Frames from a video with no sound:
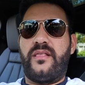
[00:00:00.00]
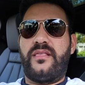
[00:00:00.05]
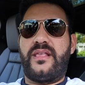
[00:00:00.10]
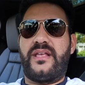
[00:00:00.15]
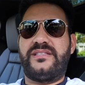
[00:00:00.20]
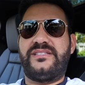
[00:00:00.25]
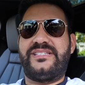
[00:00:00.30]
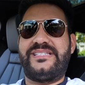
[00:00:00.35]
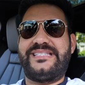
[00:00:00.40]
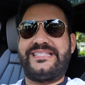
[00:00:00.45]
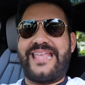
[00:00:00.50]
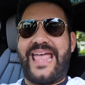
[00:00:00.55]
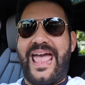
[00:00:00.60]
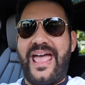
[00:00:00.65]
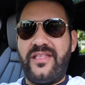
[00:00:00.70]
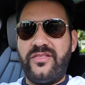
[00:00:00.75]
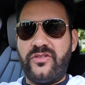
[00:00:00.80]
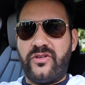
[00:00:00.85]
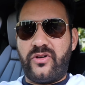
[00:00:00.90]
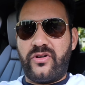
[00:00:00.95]
that's
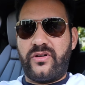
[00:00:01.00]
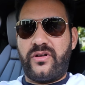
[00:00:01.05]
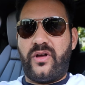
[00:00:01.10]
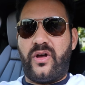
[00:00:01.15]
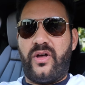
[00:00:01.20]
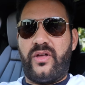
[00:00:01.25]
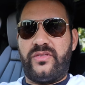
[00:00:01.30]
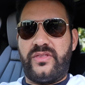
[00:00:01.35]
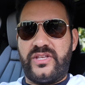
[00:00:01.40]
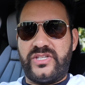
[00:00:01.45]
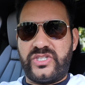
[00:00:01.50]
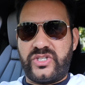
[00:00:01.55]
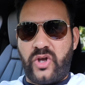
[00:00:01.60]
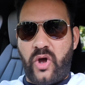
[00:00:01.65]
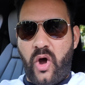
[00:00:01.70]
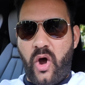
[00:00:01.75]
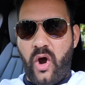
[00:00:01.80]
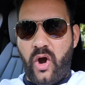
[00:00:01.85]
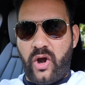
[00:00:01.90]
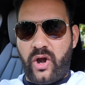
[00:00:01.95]
standard on this
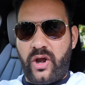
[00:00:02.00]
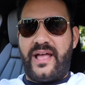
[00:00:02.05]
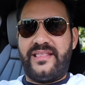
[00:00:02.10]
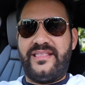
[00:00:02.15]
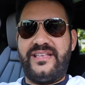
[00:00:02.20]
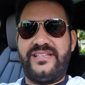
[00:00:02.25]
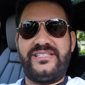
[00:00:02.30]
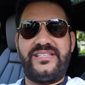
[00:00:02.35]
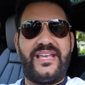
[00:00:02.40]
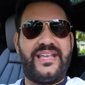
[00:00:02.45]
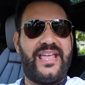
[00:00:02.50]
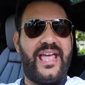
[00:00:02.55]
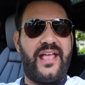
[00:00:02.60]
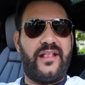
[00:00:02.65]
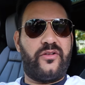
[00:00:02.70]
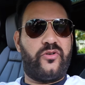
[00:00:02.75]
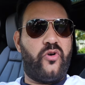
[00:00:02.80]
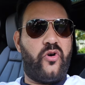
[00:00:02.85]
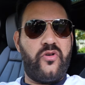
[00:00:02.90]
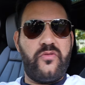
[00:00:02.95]
car. And this
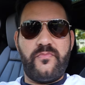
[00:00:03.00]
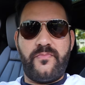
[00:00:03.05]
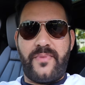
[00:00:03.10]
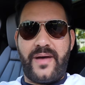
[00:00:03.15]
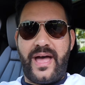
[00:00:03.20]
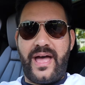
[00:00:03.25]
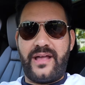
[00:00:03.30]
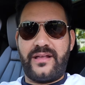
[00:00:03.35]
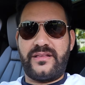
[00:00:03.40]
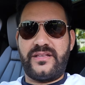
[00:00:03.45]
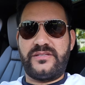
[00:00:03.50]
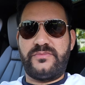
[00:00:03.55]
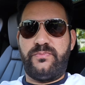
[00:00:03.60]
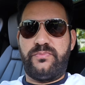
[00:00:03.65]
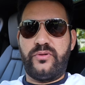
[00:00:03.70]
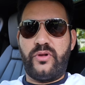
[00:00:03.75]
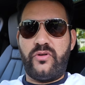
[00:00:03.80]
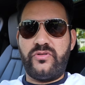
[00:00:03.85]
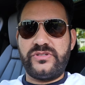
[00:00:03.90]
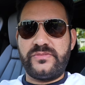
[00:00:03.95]
again, going back, this
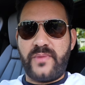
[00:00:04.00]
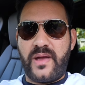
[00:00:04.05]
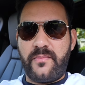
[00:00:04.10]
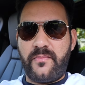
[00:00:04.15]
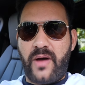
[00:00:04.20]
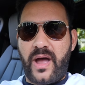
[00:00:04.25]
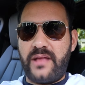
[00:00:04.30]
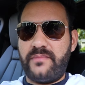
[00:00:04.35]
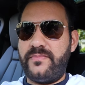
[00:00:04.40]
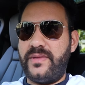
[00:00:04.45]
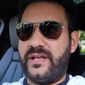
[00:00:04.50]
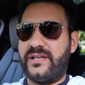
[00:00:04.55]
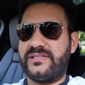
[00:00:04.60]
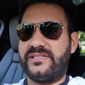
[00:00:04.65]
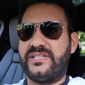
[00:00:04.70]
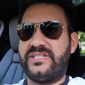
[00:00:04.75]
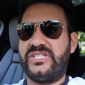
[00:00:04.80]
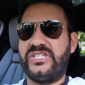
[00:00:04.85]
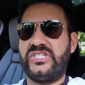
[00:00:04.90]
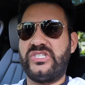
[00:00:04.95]
blows my mind
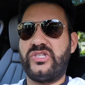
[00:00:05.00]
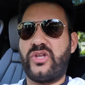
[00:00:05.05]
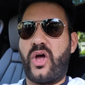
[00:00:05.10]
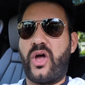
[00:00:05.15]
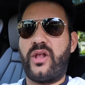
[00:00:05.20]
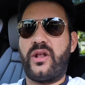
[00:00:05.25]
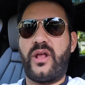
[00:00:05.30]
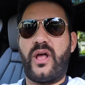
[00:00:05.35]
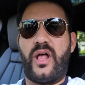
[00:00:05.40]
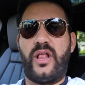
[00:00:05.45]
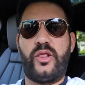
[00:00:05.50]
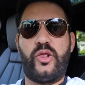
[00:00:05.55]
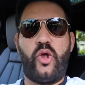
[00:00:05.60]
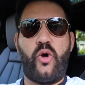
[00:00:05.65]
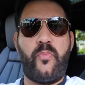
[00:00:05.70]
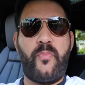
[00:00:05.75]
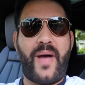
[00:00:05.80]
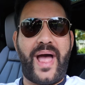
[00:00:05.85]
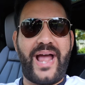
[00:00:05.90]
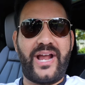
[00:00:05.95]
because this is not a
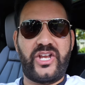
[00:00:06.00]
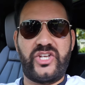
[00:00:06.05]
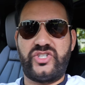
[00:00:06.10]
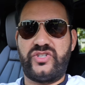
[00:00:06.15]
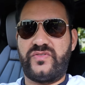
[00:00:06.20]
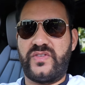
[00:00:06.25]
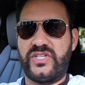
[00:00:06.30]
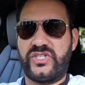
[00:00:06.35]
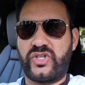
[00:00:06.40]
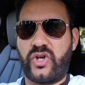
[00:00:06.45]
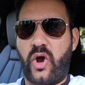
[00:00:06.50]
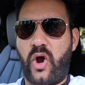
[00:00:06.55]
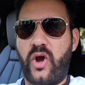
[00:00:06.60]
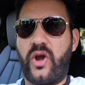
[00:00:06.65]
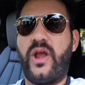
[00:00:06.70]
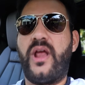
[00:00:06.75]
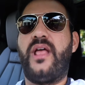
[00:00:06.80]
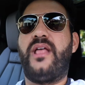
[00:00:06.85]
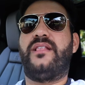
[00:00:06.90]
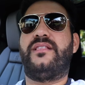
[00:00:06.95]
low package of this
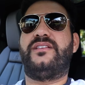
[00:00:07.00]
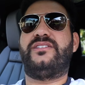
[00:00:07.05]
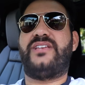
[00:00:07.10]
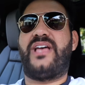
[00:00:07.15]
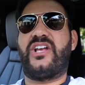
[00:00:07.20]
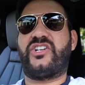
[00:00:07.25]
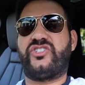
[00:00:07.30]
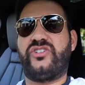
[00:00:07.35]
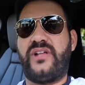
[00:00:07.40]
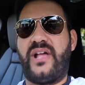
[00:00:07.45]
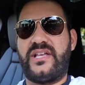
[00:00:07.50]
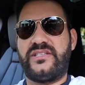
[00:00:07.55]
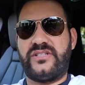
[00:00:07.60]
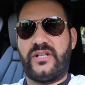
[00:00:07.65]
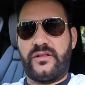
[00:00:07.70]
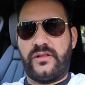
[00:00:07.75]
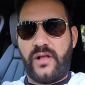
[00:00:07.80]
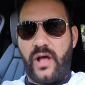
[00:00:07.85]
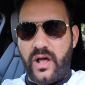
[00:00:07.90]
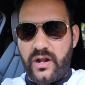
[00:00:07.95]
car. This actually has
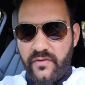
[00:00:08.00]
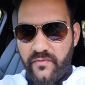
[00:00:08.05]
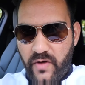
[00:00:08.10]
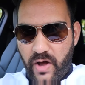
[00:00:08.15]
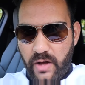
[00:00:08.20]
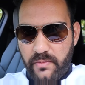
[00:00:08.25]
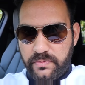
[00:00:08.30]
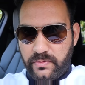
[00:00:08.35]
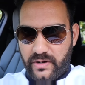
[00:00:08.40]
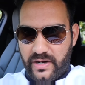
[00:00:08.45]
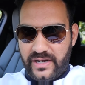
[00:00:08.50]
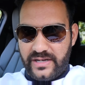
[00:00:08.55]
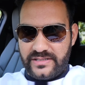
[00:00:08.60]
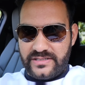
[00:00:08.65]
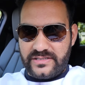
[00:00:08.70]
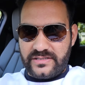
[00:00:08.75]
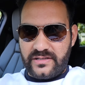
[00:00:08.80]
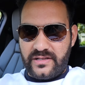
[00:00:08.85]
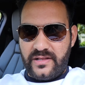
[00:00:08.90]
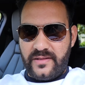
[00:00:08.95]
a lot of
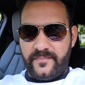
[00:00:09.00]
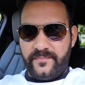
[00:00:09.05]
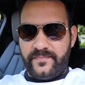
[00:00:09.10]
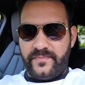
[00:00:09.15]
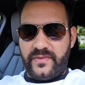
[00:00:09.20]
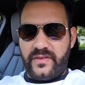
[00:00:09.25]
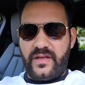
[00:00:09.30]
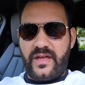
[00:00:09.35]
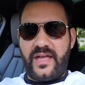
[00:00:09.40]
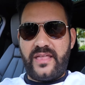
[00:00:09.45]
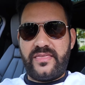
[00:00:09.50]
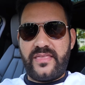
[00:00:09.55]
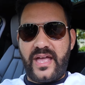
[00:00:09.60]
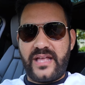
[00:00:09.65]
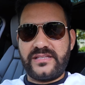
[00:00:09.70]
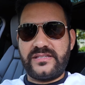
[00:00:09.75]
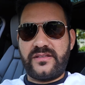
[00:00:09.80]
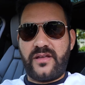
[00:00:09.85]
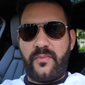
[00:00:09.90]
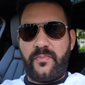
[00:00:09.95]
upgrades and
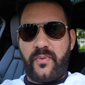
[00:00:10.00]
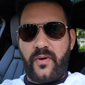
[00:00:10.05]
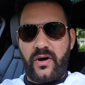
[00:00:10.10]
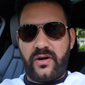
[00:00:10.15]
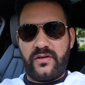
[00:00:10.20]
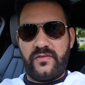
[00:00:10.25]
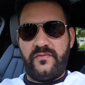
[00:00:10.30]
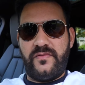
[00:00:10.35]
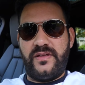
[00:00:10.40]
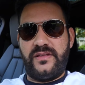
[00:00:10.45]
that's not part of